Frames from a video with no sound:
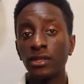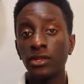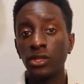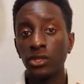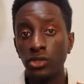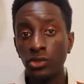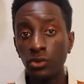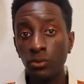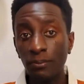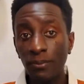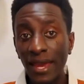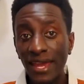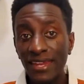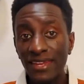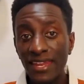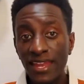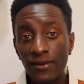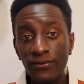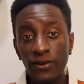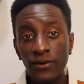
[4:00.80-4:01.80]
you may
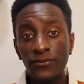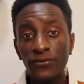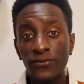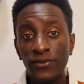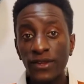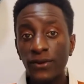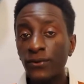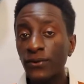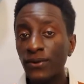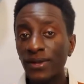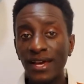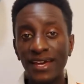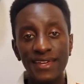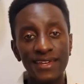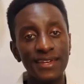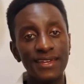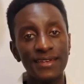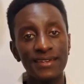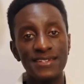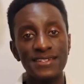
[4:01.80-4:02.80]
never feel
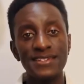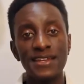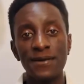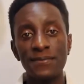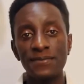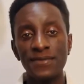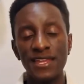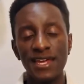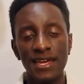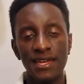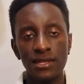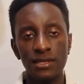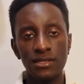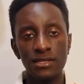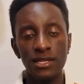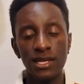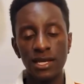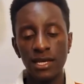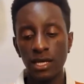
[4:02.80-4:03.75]
like it some days.